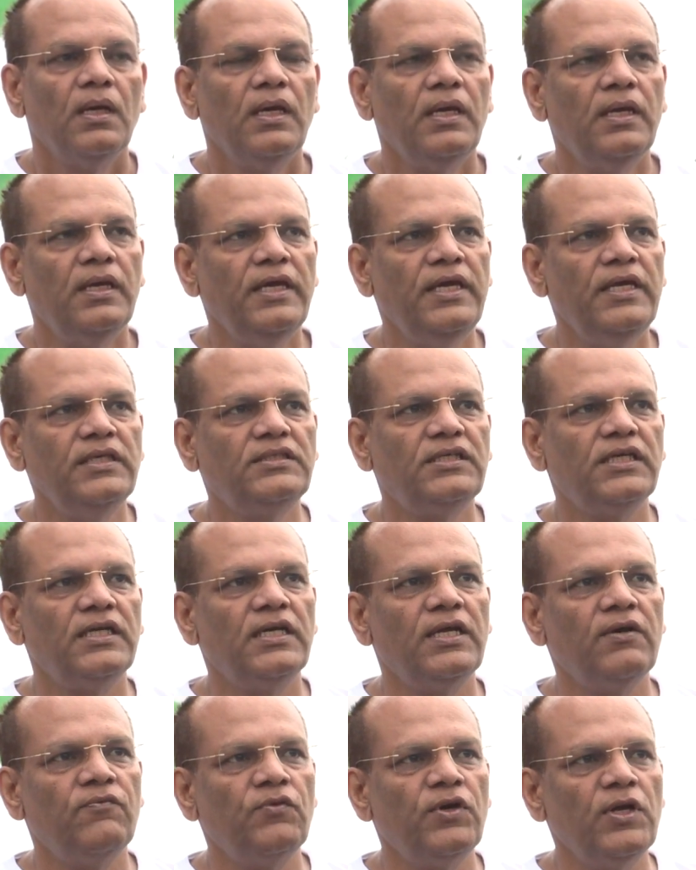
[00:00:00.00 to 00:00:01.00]
in each
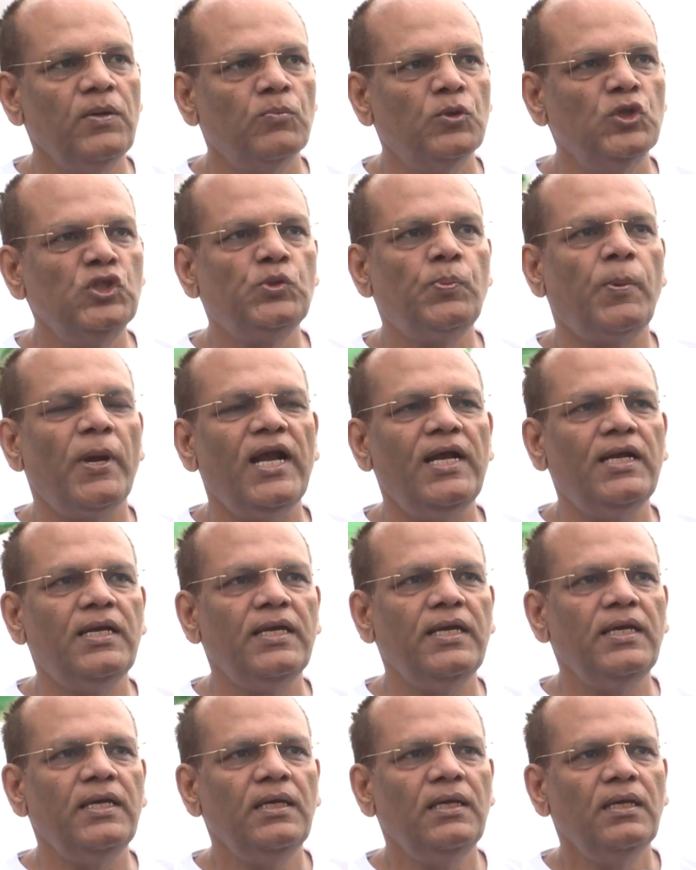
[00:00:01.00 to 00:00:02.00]
and every
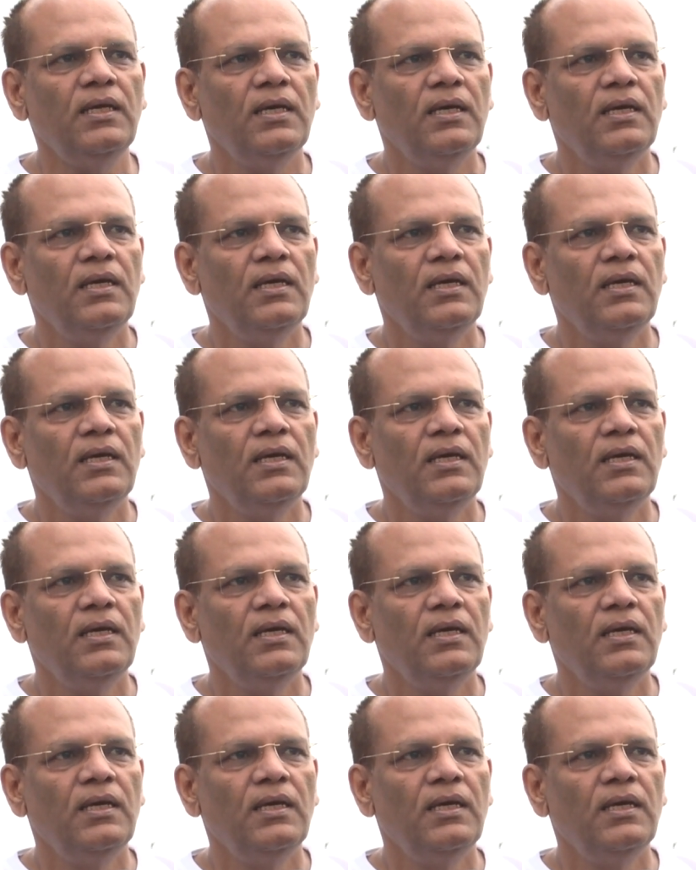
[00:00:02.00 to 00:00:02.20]
municipality